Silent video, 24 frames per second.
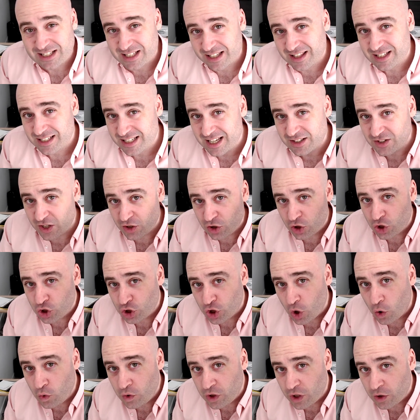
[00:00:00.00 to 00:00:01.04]
In the sense I just
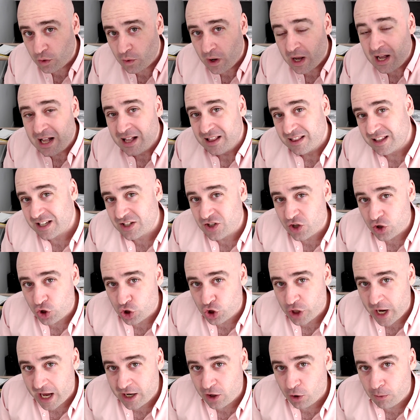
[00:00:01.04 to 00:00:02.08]
showed you, this is
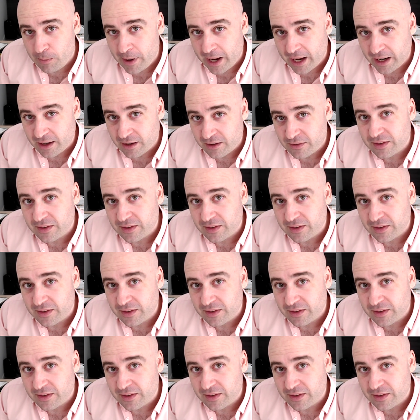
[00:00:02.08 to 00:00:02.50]
shadow banned,